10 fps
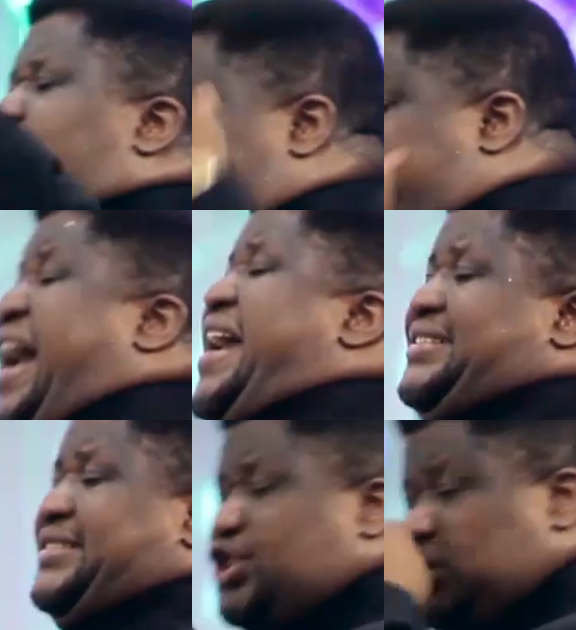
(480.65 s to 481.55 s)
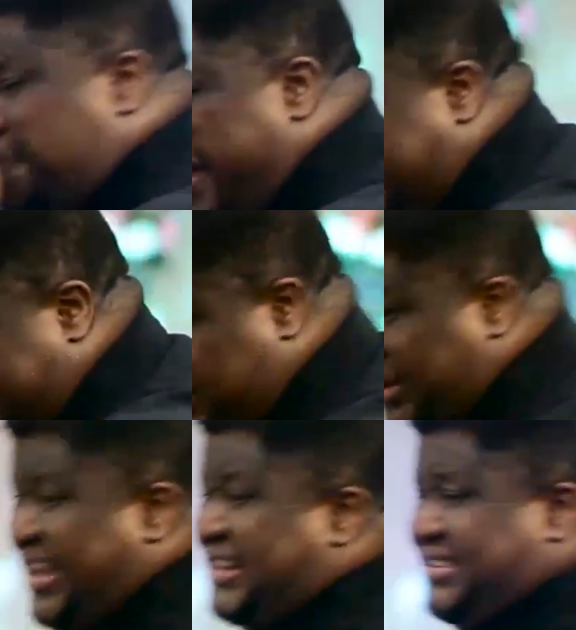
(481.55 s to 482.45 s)
faith speaks to
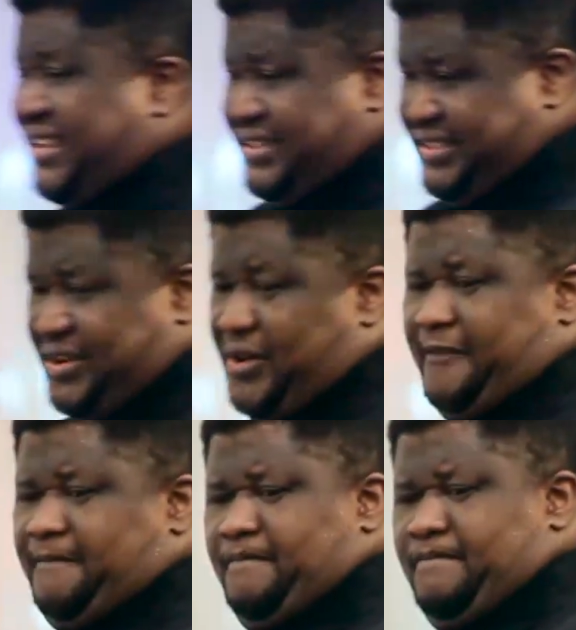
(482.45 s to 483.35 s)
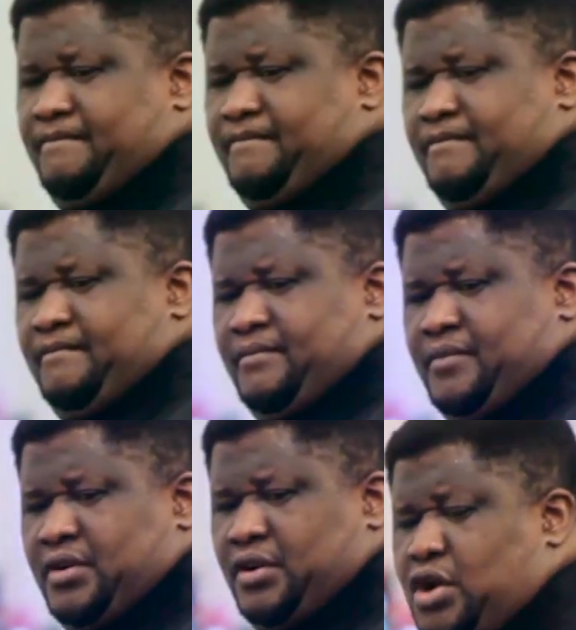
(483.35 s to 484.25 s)
get things done.
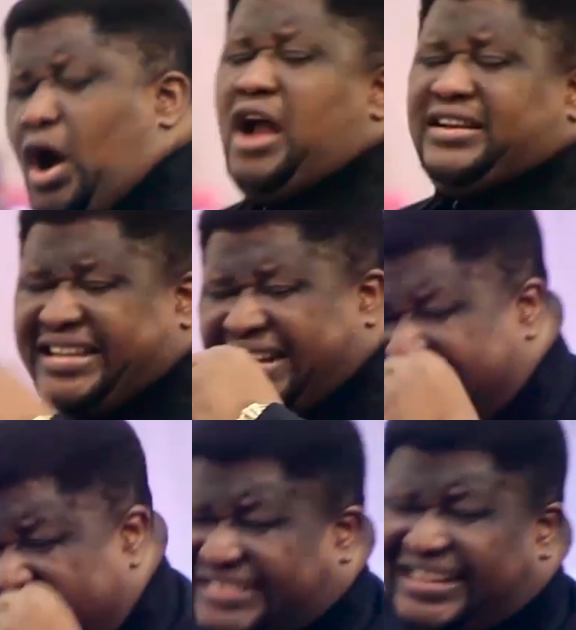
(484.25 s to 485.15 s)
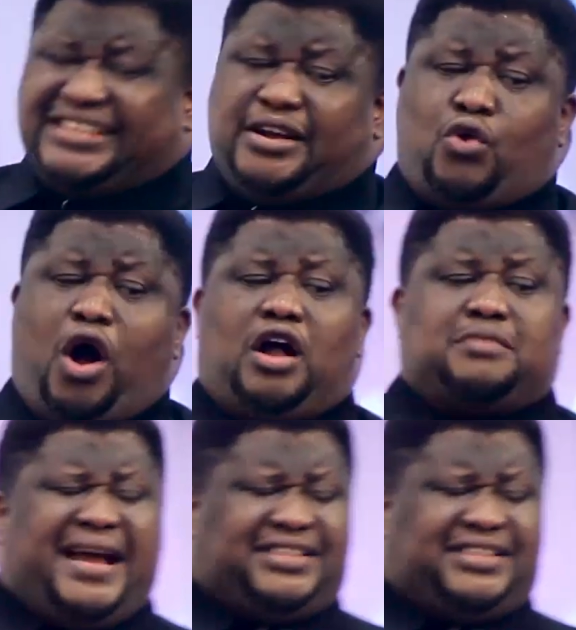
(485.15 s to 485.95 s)
God created the world by